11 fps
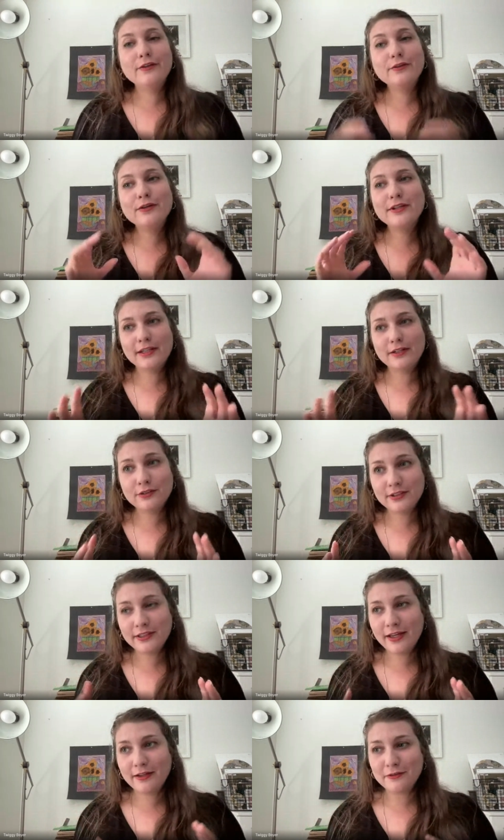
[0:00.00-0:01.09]
I do a kitchen
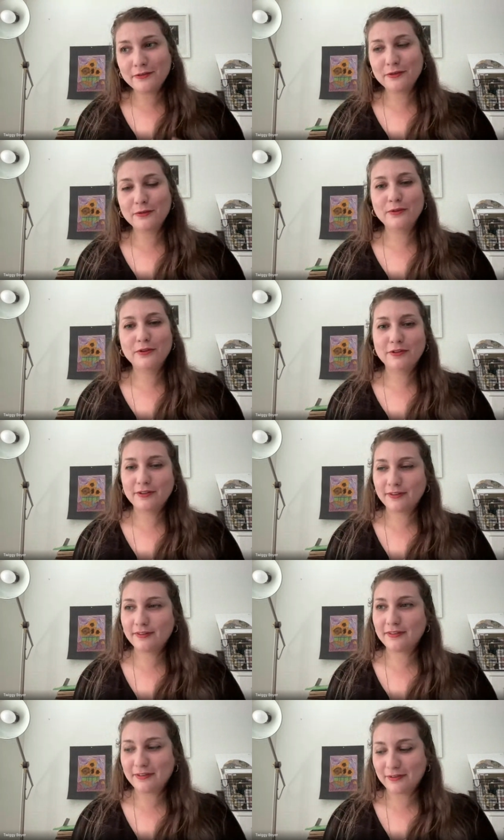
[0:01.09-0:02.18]
calendar, which
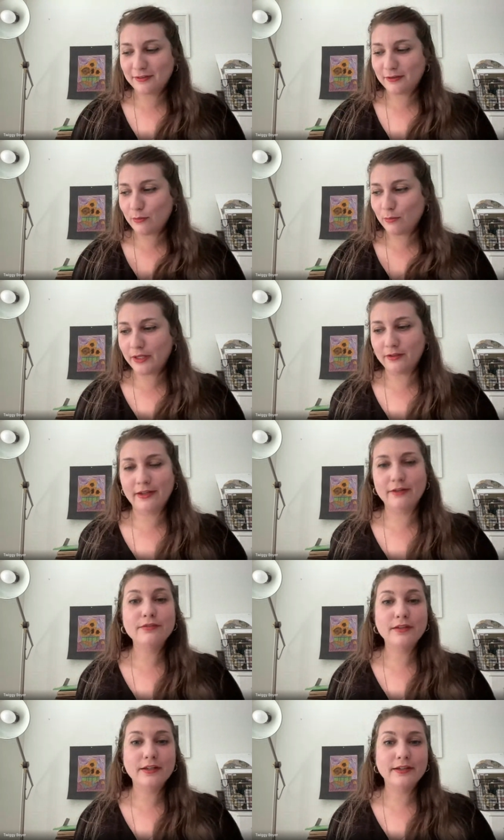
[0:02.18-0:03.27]
is my
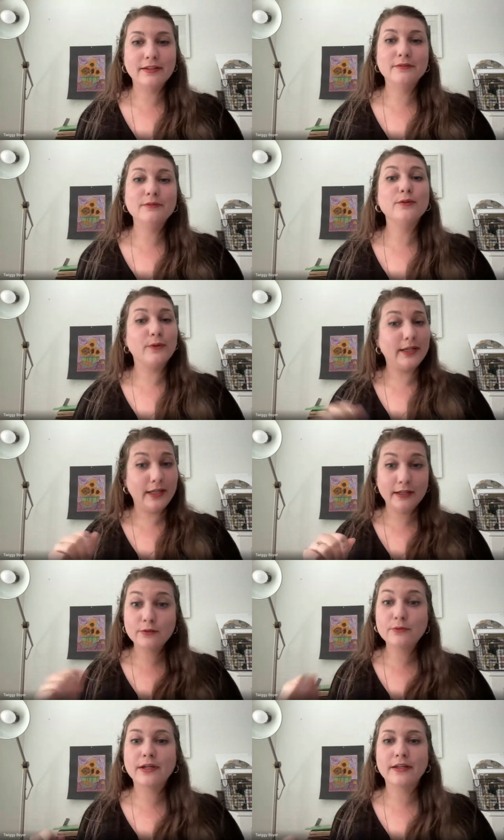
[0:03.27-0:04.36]
lifeline. So I
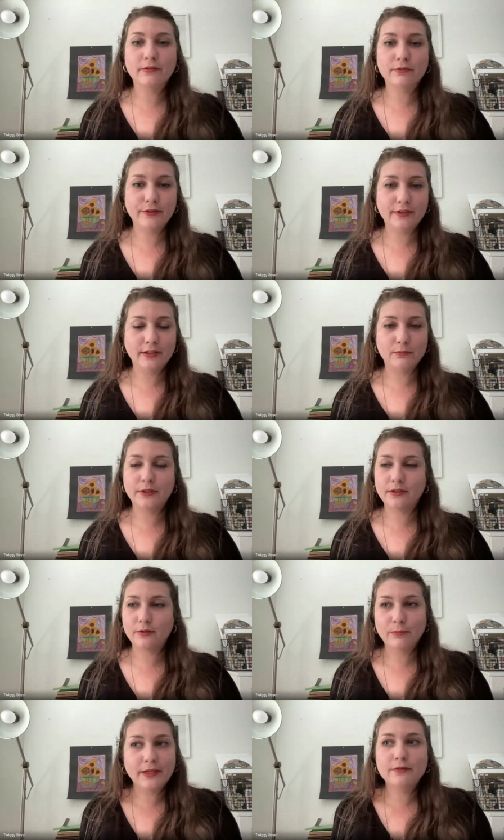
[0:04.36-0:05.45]
handwrite everything, but
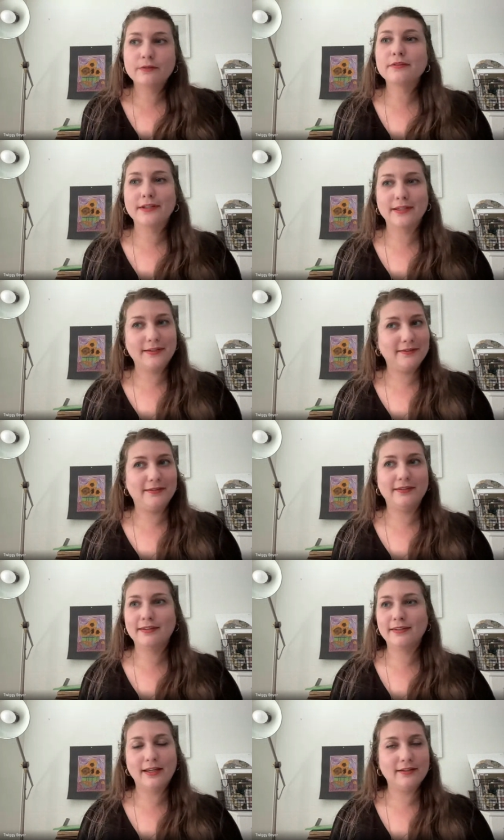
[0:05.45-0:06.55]
apparently
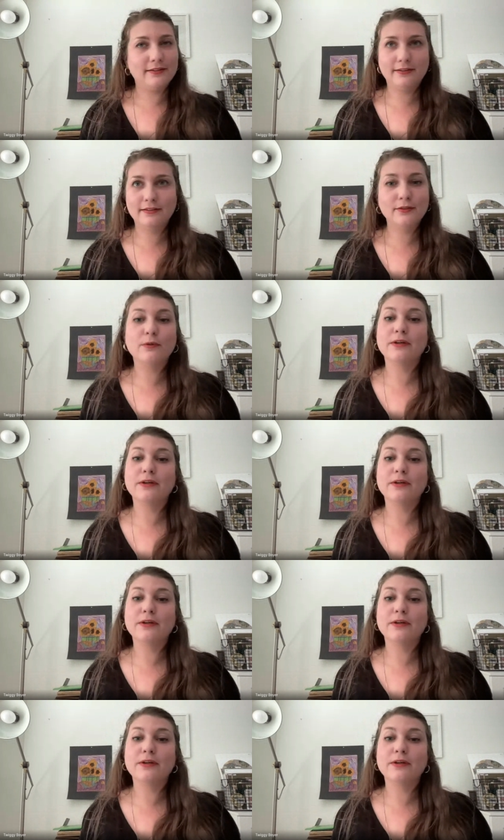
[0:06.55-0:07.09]
that still